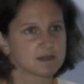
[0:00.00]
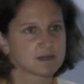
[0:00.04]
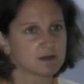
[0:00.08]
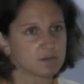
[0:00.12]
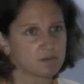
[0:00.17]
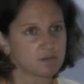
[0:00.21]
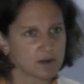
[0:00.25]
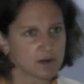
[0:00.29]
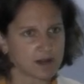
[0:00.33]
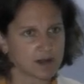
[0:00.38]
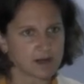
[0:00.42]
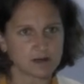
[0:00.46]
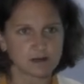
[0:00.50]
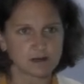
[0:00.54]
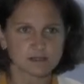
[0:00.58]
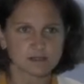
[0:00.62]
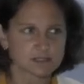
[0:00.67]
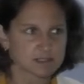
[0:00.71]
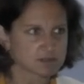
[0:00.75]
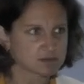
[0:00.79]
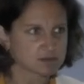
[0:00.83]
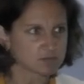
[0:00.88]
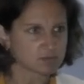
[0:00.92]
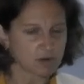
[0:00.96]
rare.
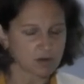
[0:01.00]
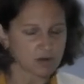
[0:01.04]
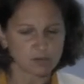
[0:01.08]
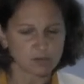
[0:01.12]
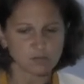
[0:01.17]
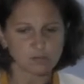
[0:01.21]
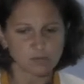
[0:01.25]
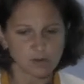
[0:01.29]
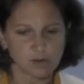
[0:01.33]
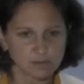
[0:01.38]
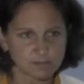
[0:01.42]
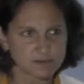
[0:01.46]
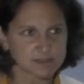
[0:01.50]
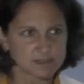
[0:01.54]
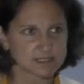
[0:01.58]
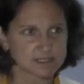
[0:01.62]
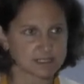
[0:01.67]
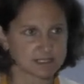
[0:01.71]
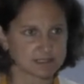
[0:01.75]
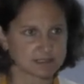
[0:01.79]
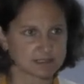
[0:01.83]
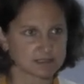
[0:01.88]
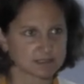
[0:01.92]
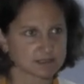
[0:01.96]
It's around
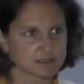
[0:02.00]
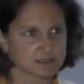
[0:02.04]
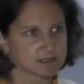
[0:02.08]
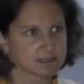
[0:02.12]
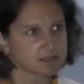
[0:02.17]
1%.